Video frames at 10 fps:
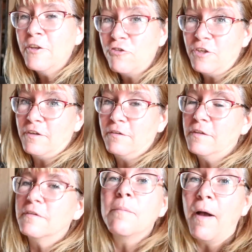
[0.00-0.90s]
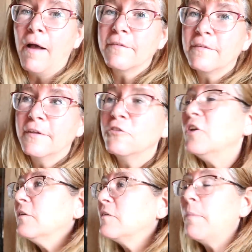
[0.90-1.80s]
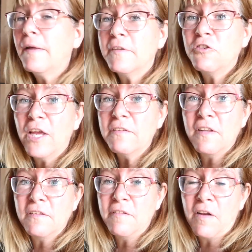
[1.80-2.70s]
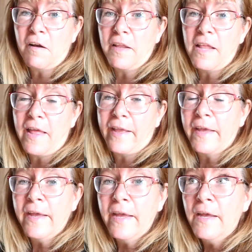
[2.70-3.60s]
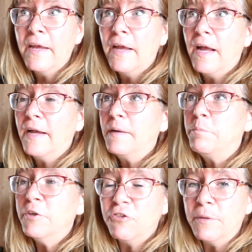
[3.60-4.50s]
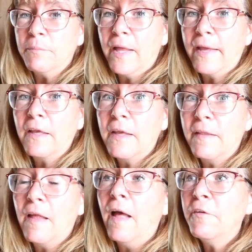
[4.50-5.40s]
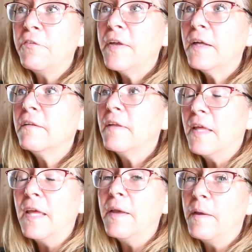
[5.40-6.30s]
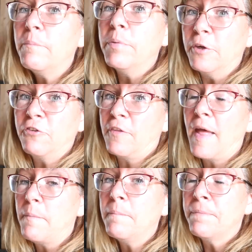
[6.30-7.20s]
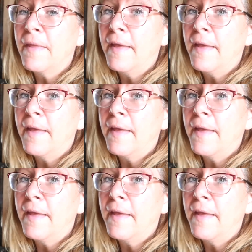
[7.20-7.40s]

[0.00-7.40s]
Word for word: Chino is the boss. Chino is the boss, and Chance doesn't even hardly like uh, push him. Like in the other field, he pushed them.